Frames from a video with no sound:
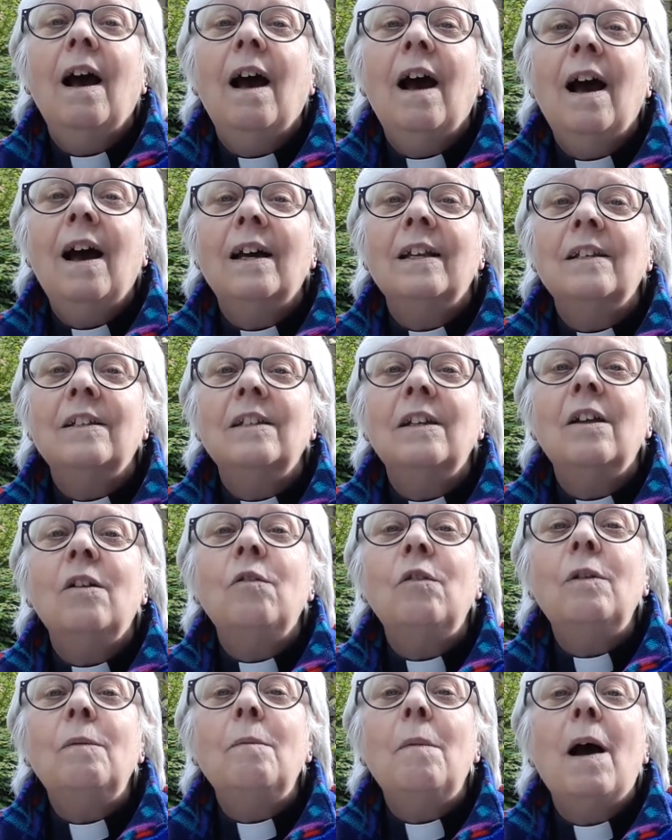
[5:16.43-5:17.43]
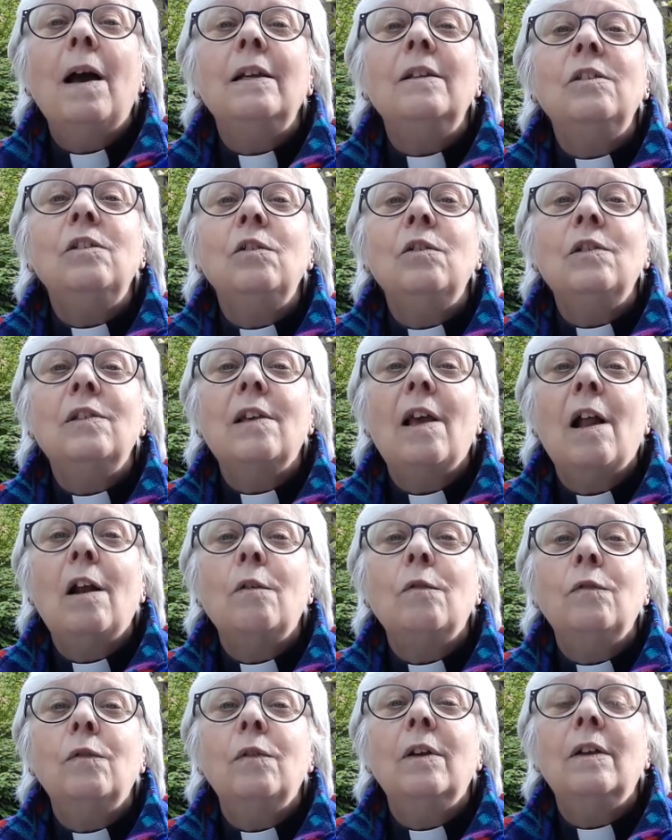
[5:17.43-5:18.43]
and remind
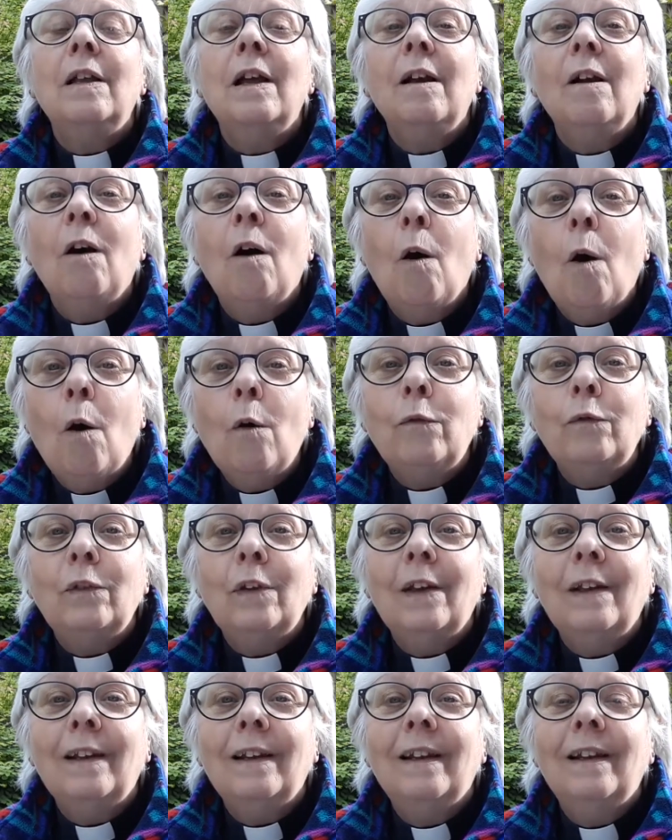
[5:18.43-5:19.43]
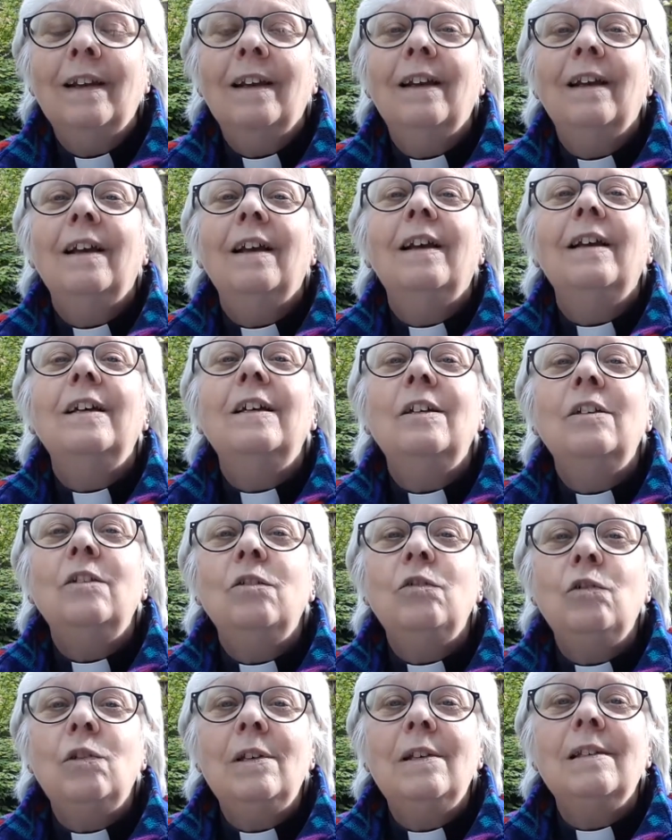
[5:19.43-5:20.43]
yourself often,
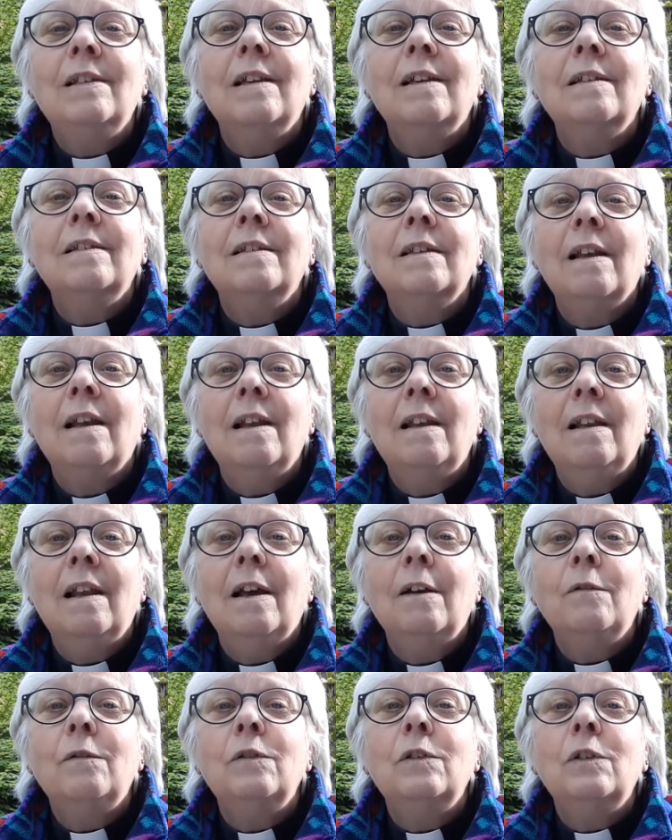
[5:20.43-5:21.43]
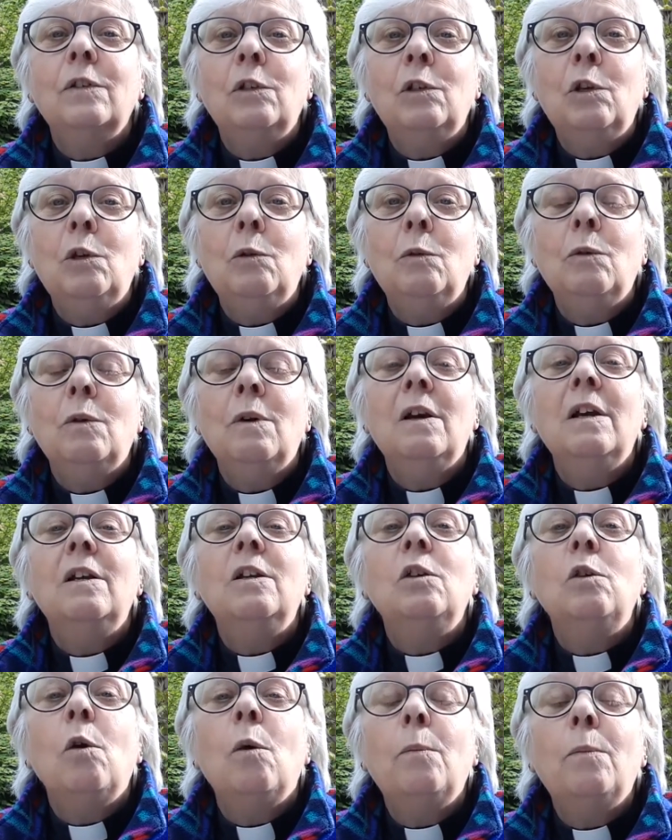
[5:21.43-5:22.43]
Jesus loves you.
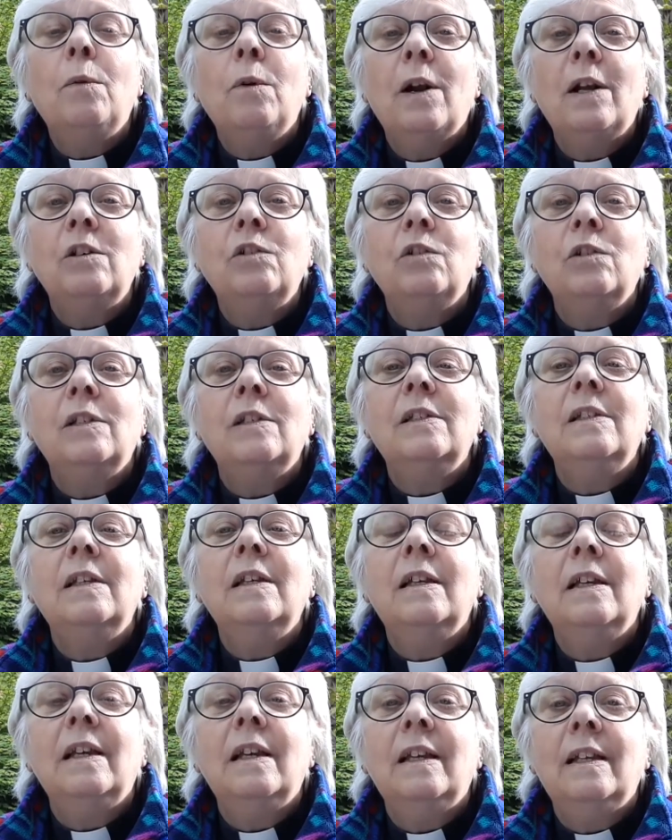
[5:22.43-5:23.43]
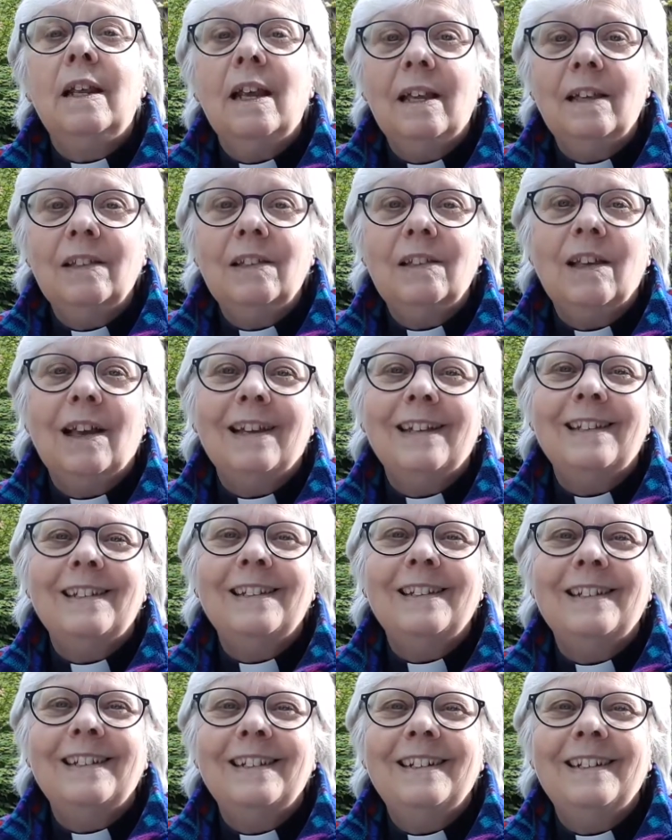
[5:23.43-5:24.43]
You're precious in his
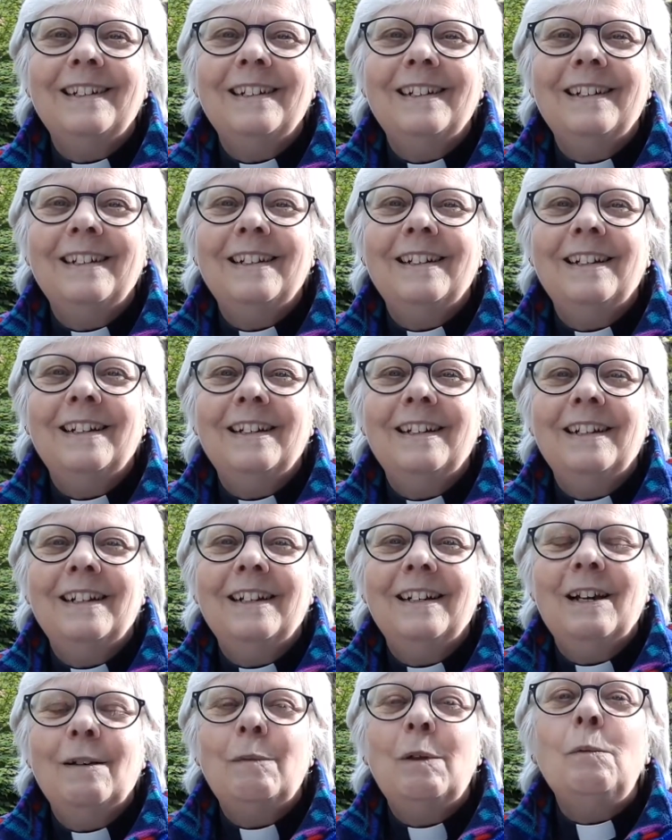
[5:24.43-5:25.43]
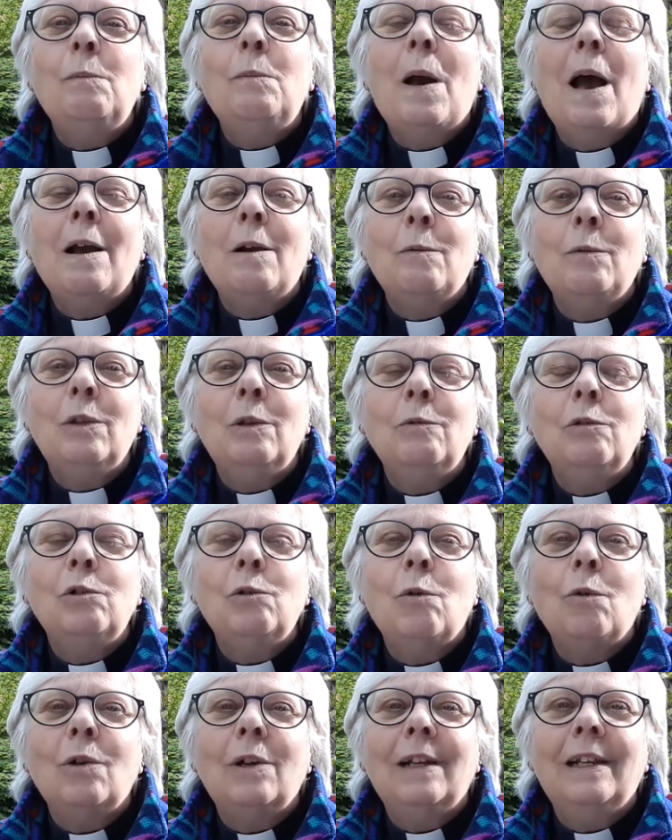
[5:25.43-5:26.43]
sight. We'll be back with you
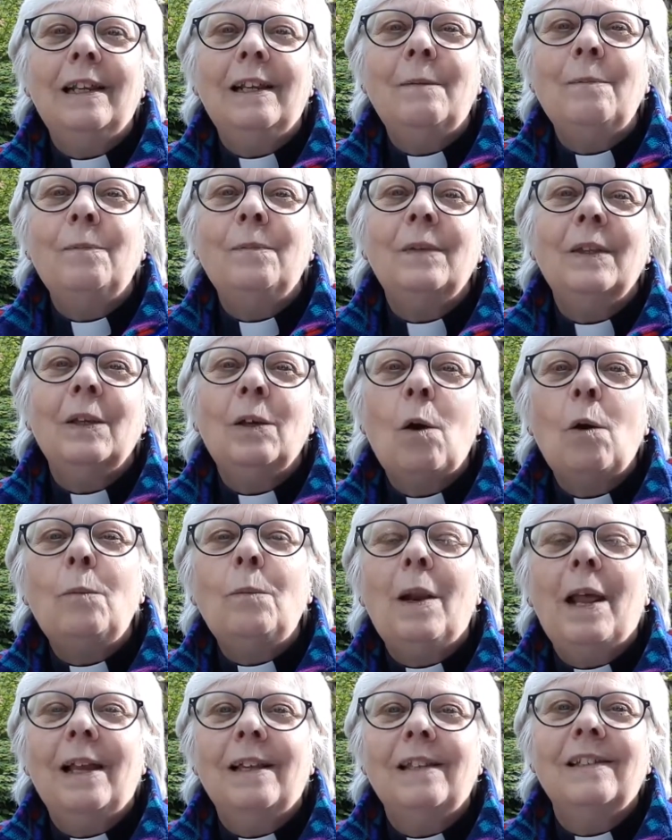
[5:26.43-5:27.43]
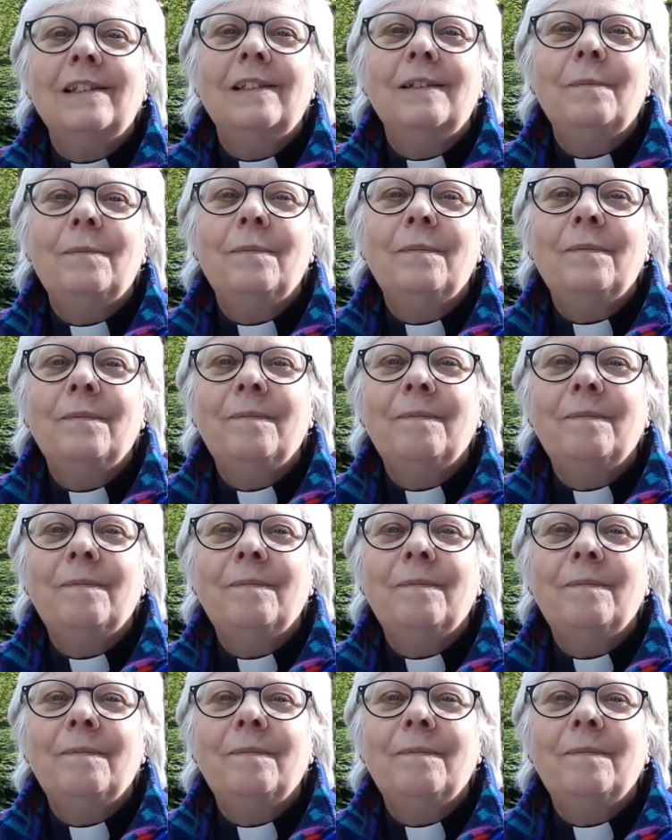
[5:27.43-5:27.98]
shortly. God bless.